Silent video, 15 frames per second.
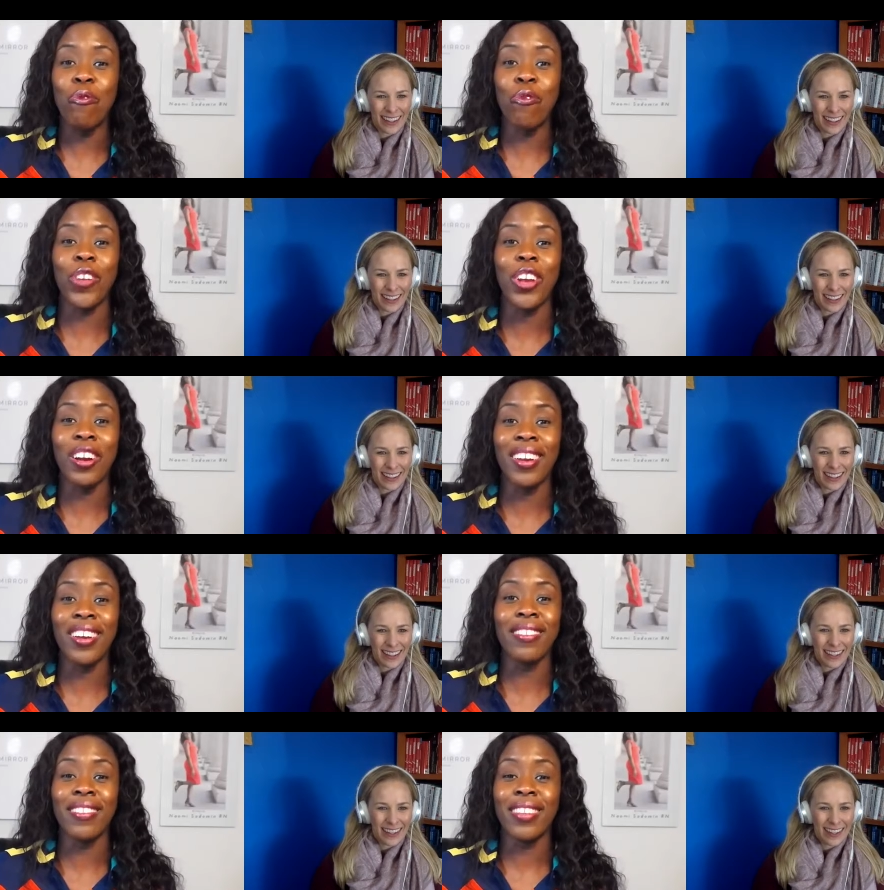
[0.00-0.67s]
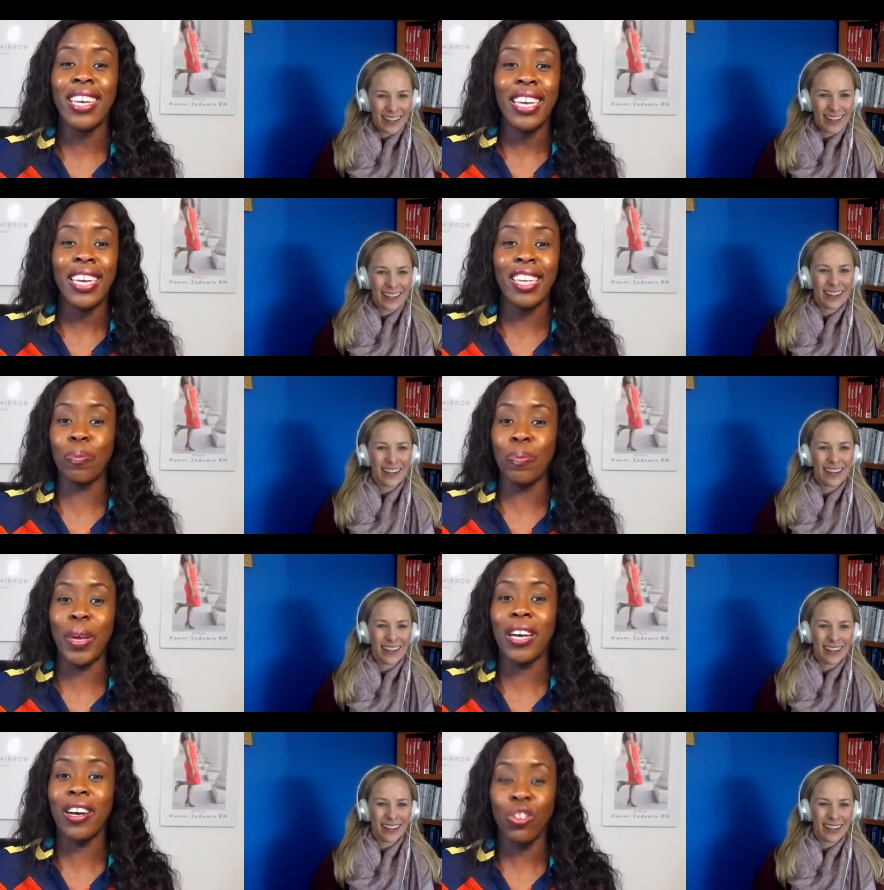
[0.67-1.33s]
Speaker 1: fearless is
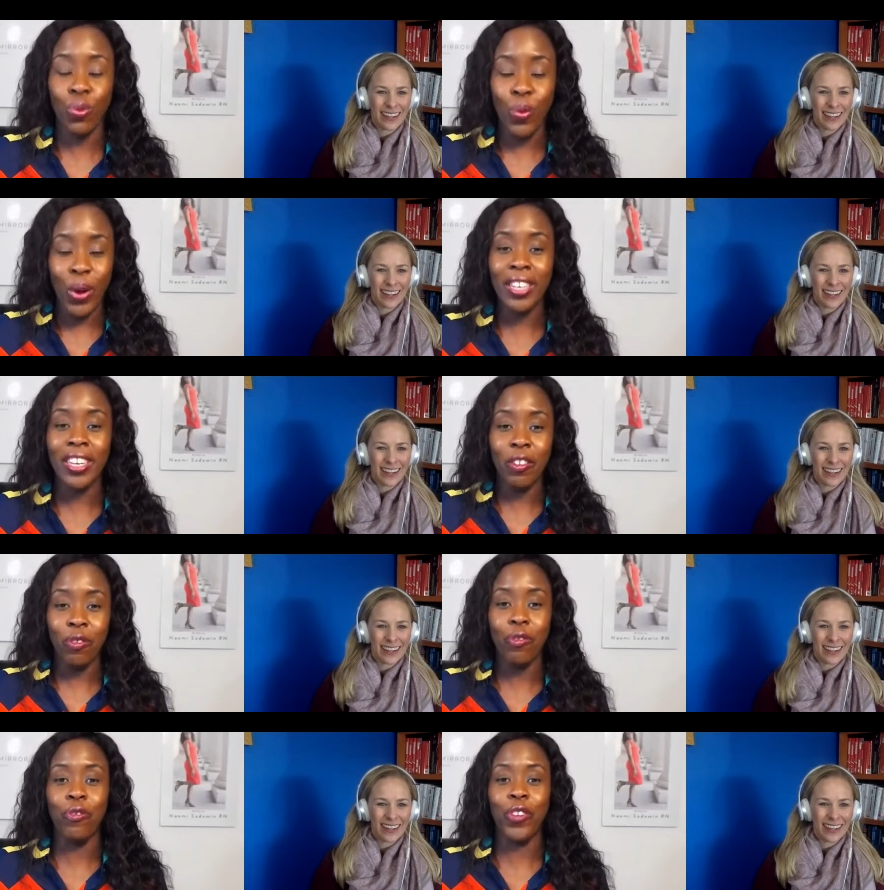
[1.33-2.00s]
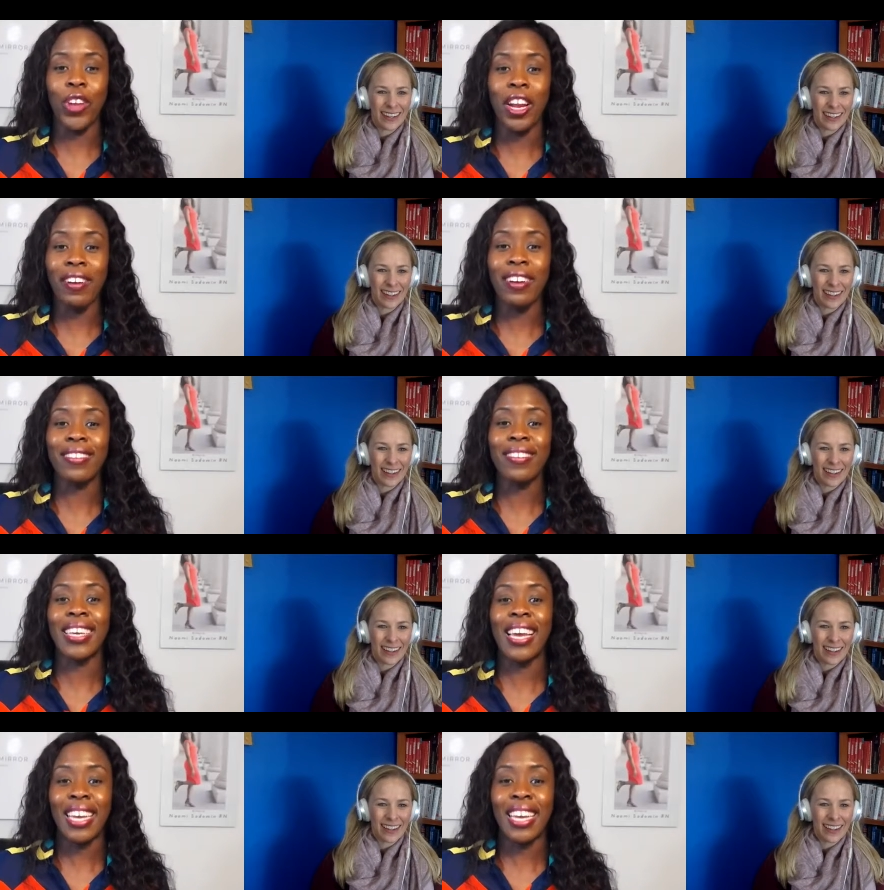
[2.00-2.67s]
because when the fear is
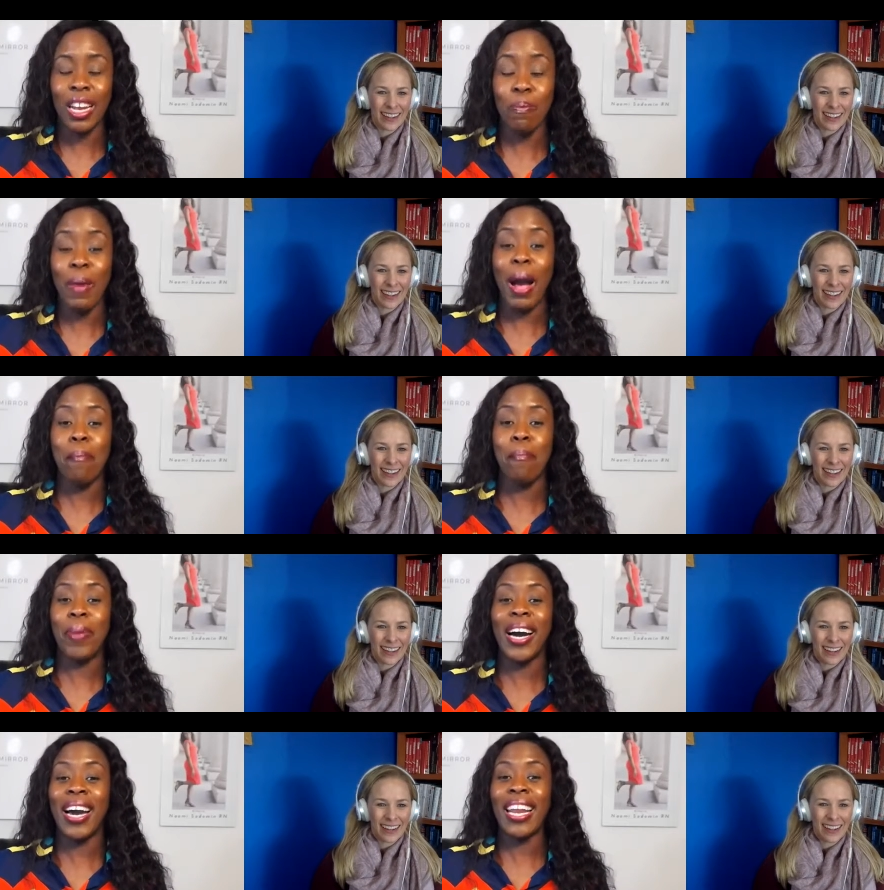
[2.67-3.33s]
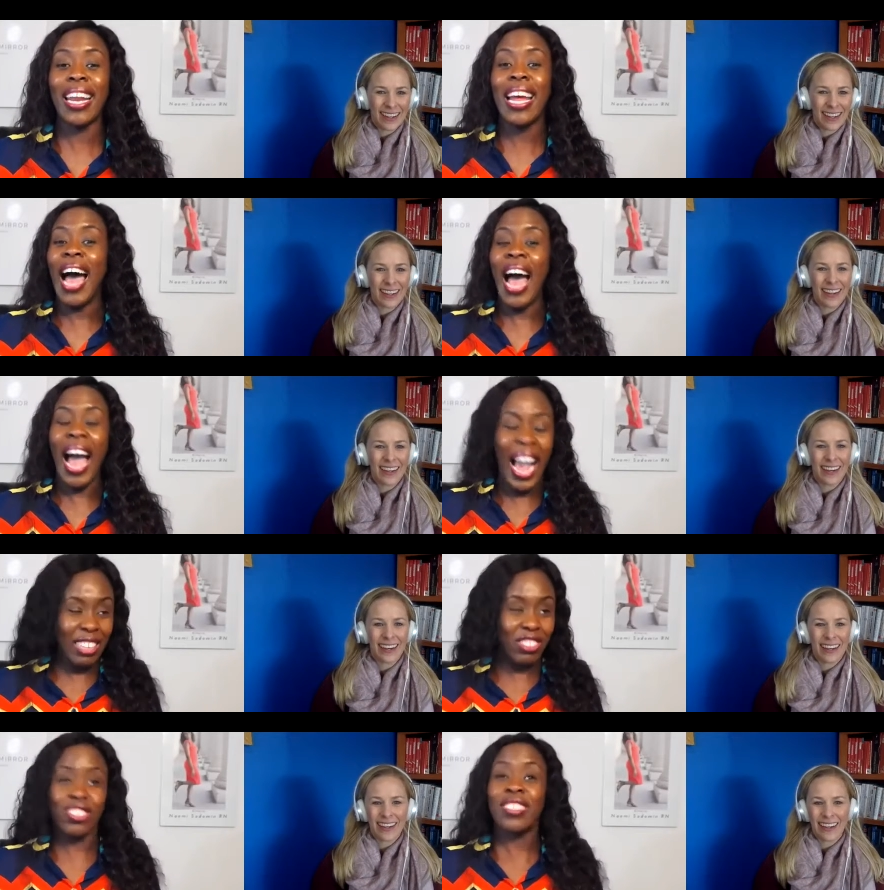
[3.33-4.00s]
kicking my butt, I
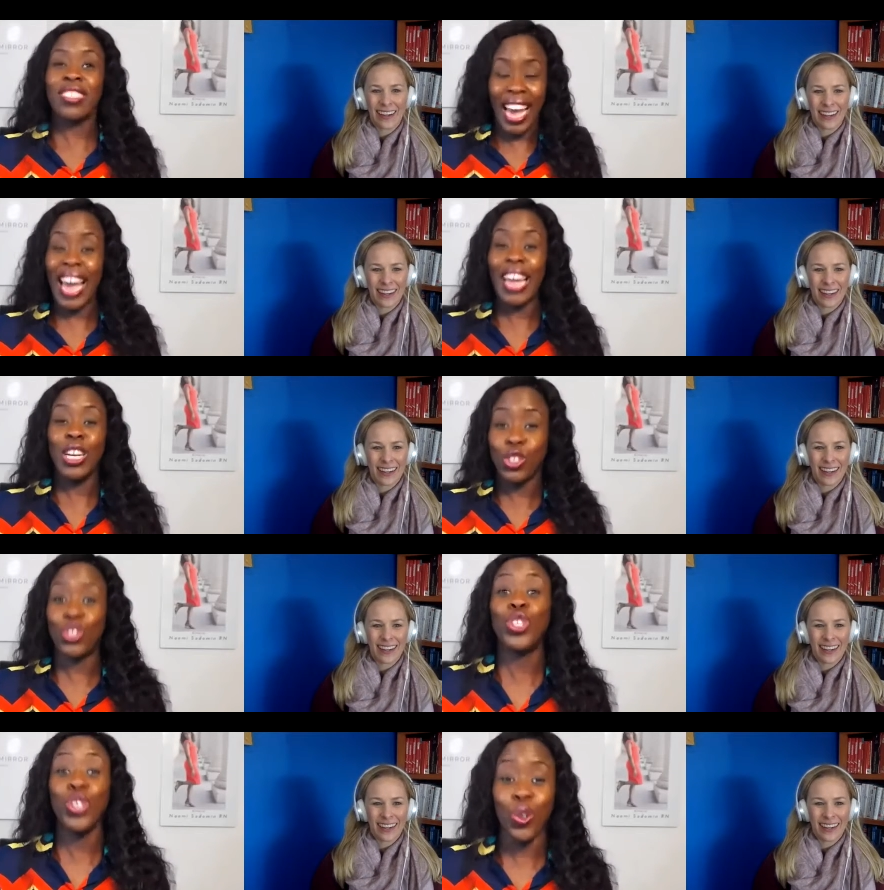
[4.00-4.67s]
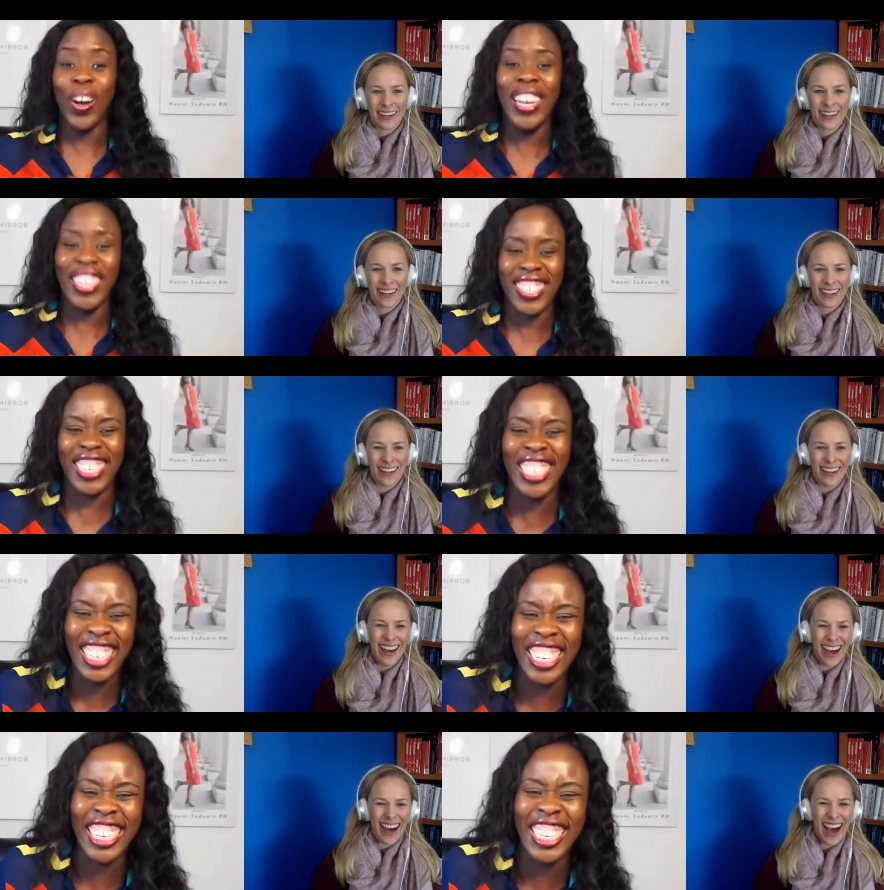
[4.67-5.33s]
just got to do it.